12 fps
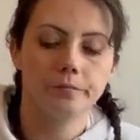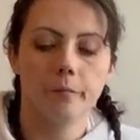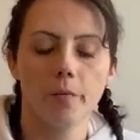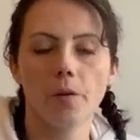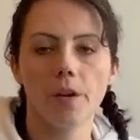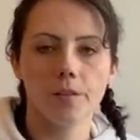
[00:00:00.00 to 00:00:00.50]

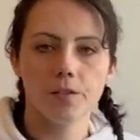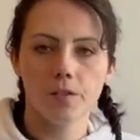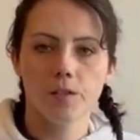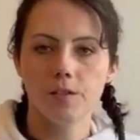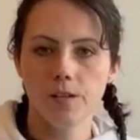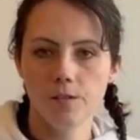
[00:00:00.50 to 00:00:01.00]
Okay, so you
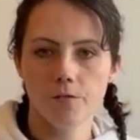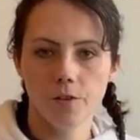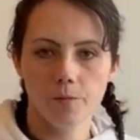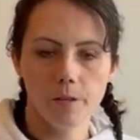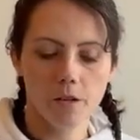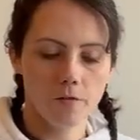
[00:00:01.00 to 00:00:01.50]
can see in front
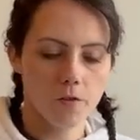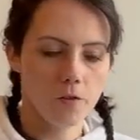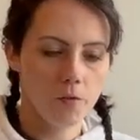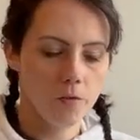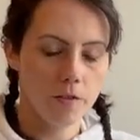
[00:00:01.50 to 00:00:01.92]
of me I've got all